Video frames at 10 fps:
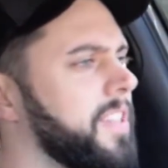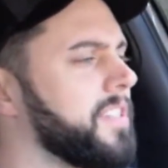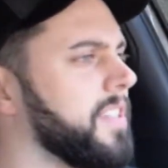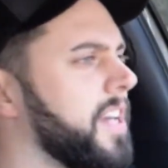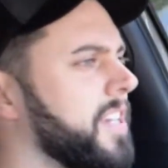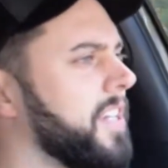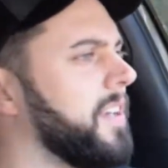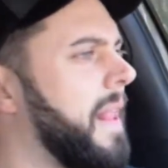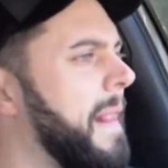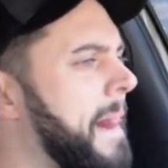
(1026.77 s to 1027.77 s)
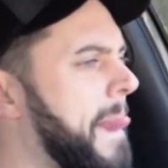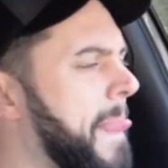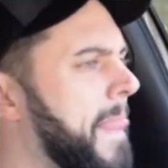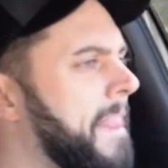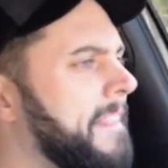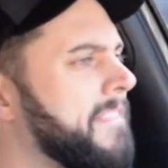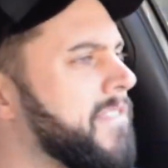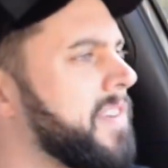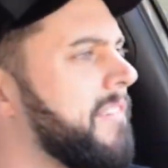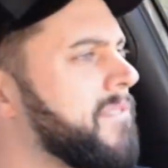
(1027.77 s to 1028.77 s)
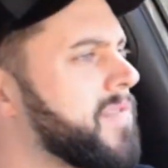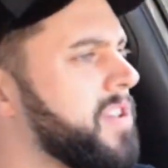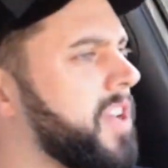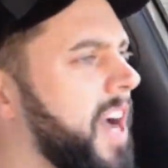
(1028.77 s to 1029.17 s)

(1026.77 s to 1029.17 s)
It doesn't like it. You